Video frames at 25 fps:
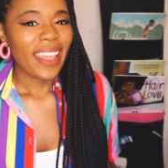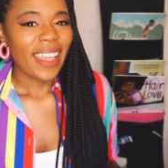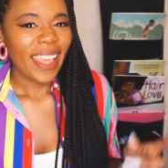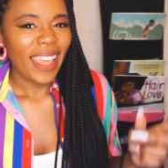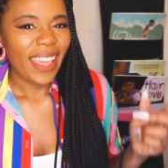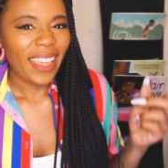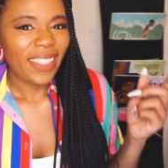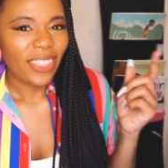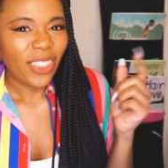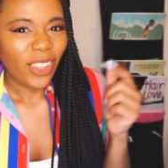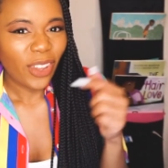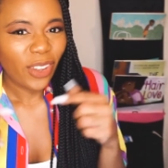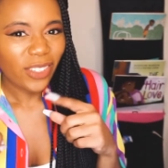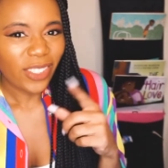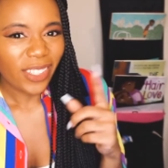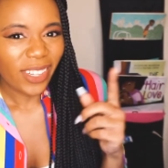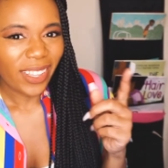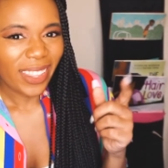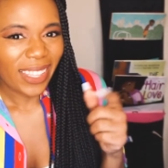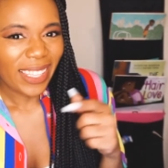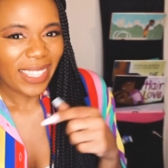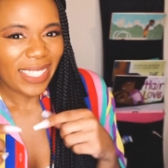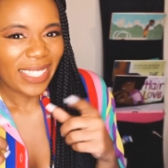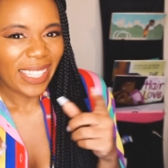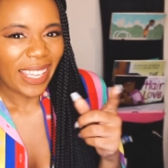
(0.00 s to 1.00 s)
and those are
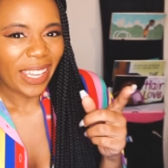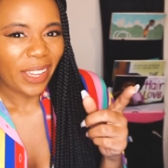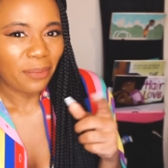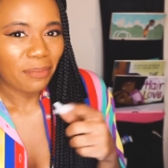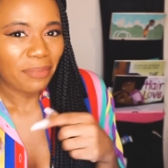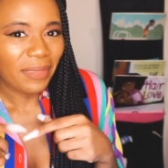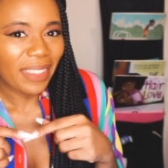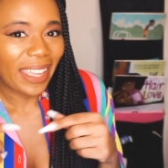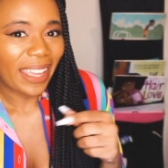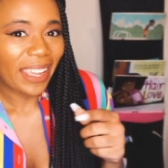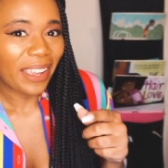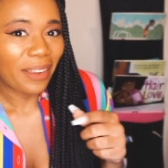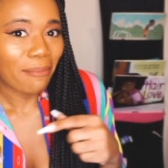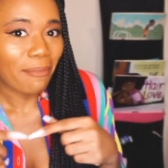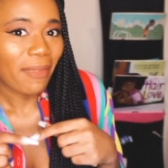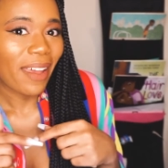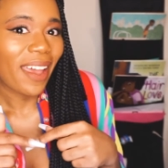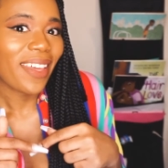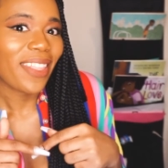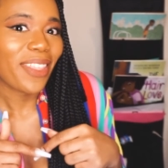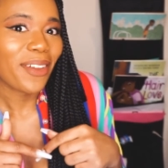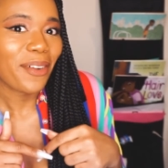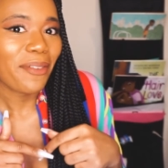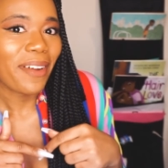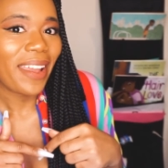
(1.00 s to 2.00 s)
the same thing, by
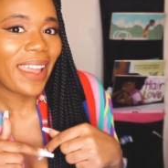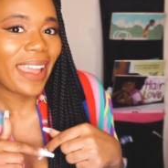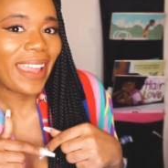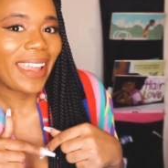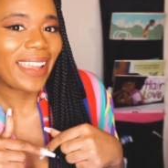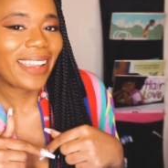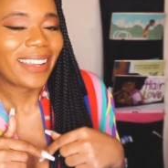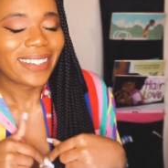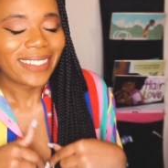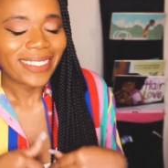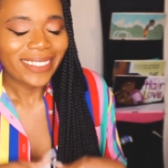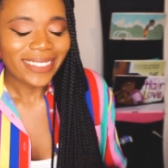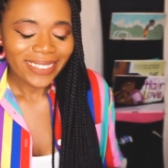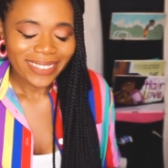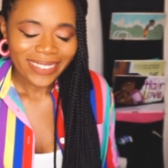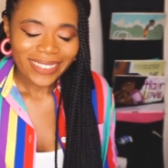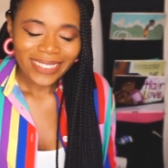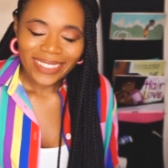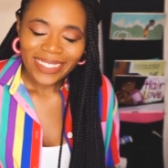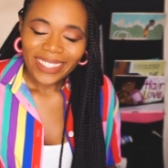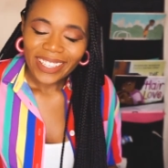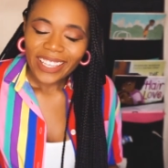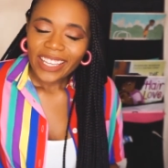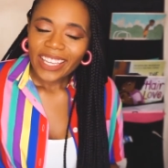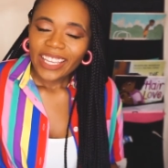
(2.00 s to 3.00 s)
the way.
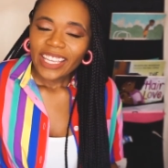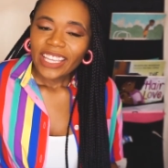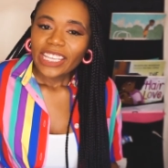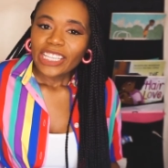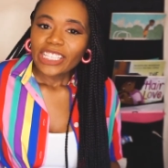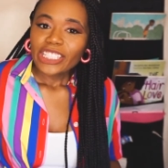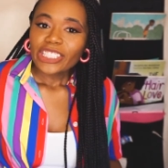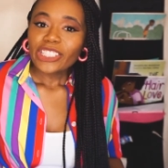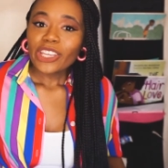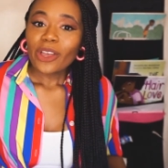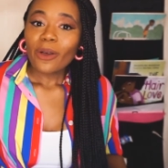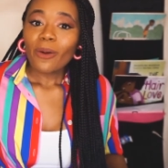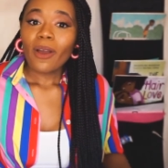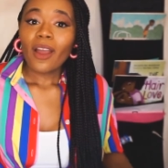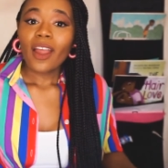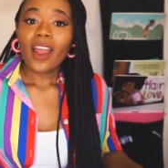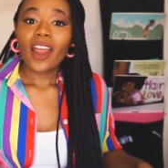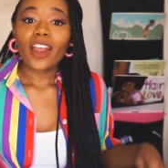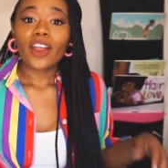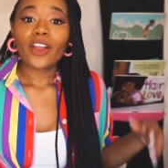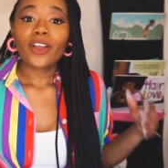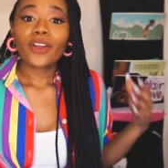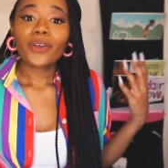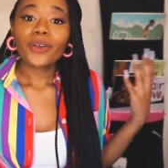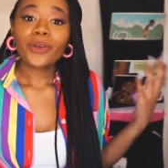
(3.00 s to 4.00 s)
So
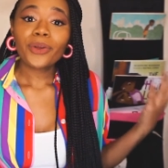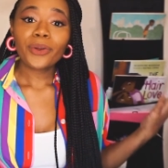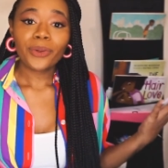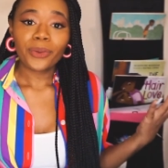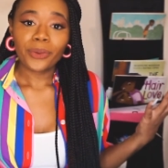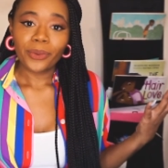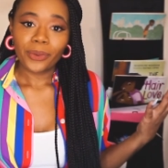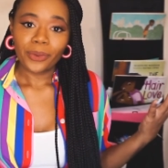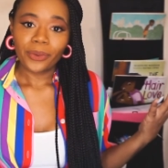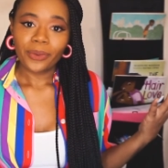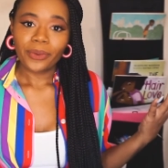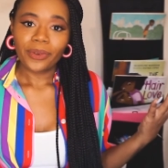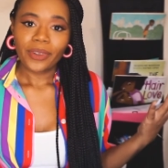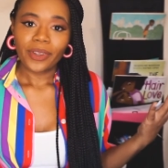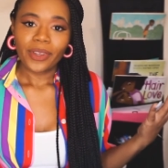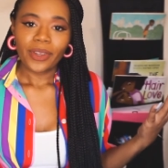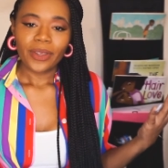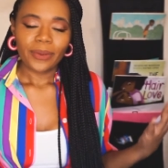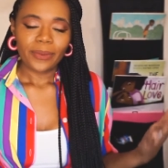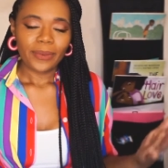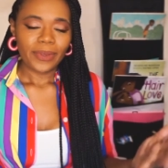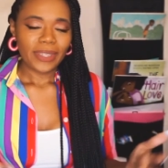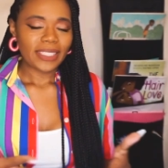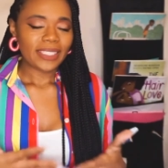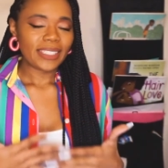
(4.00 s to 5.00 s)
our who
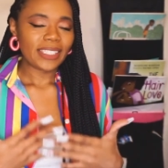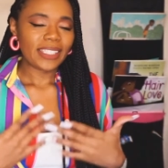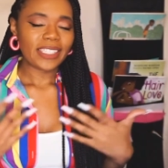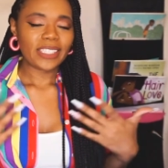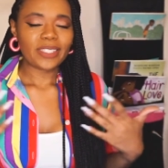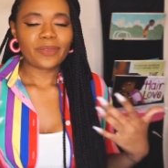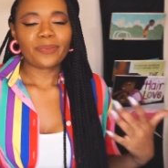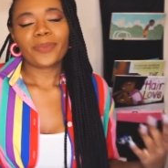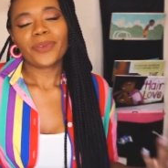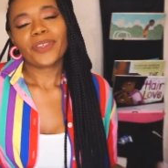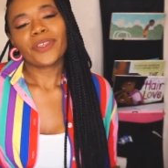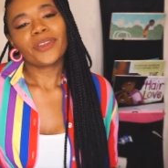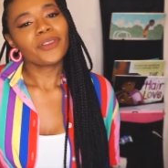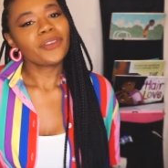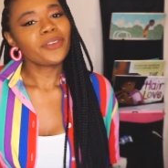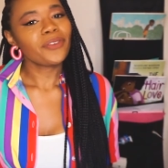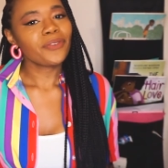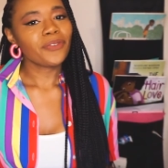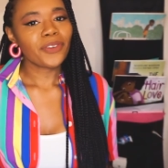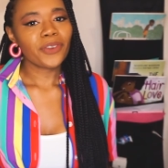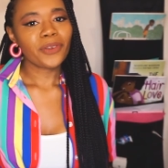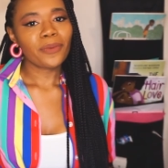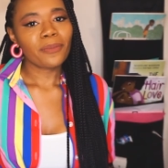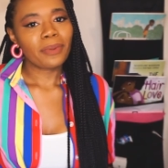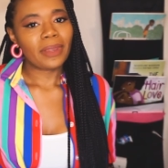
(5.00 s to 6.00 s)
was this
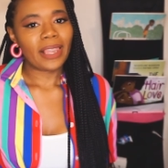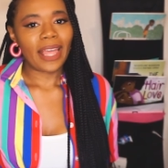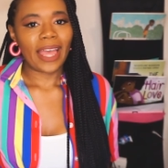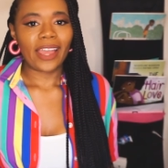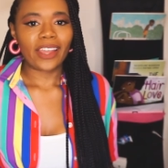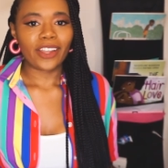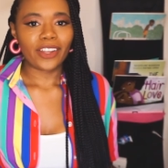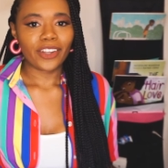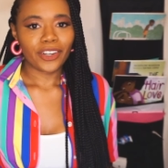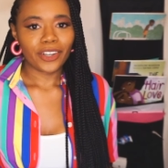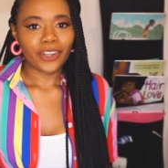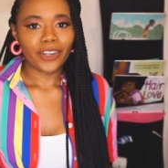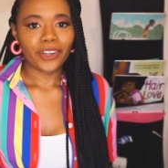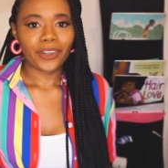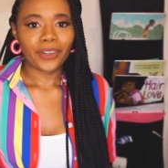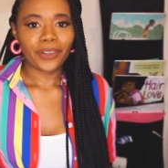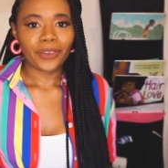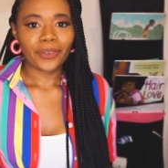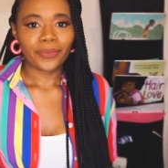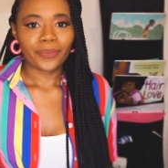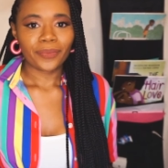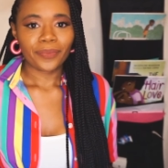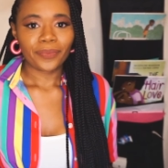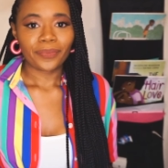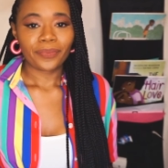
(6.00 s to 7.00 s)
beautiful black girl.
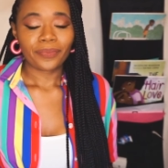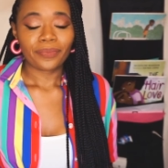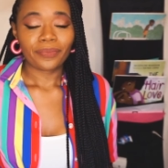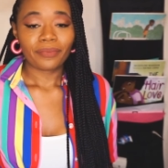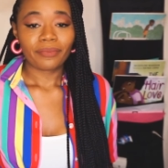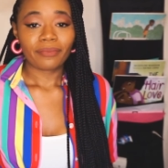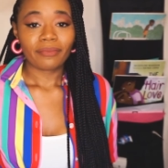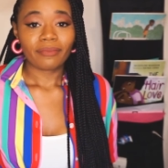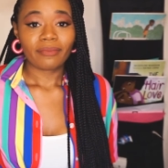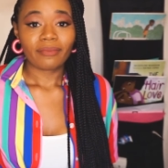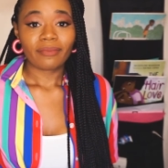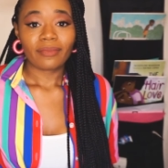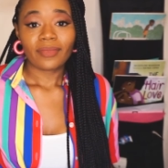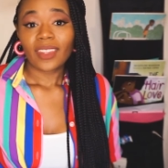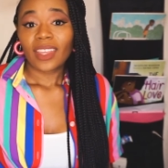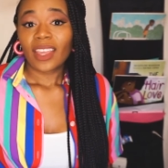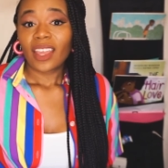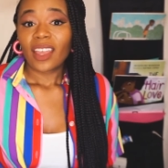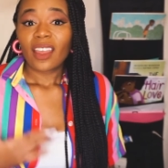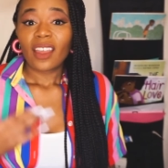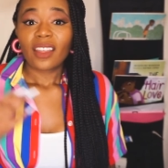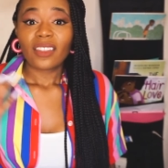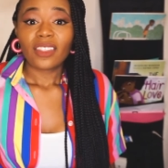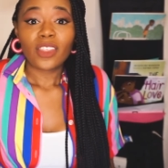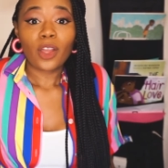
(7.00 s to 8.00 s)

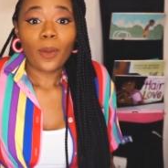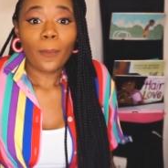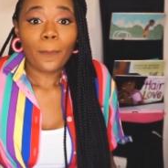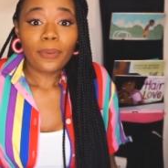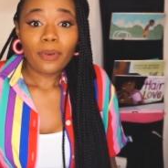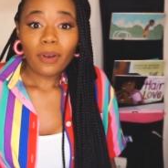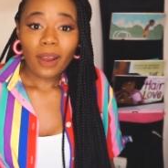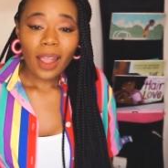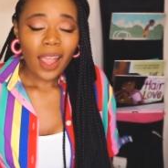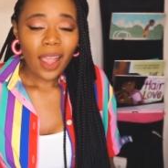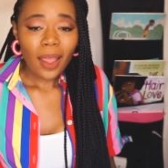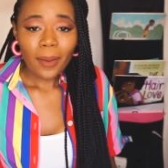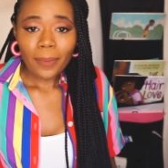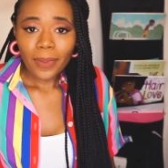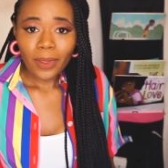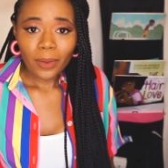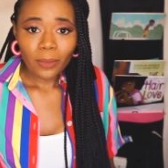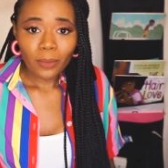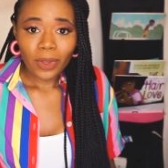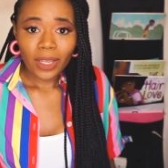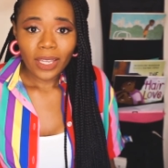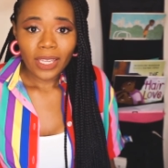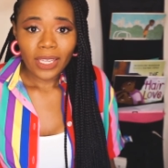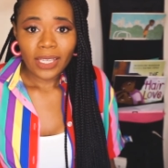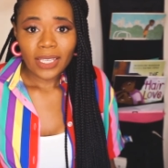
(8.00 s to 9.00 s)
The problem
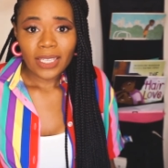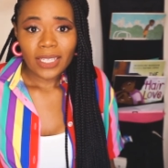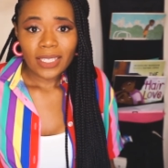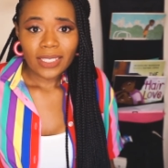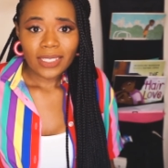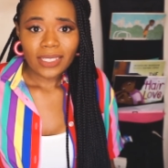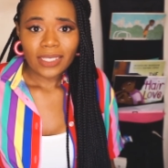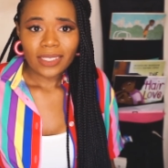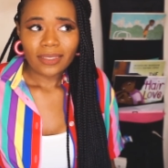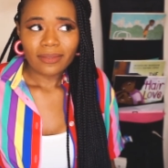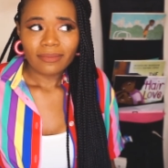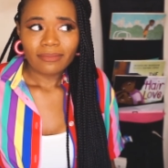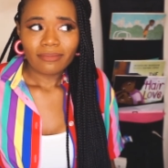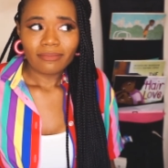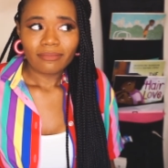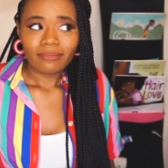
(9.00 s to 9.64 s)
was,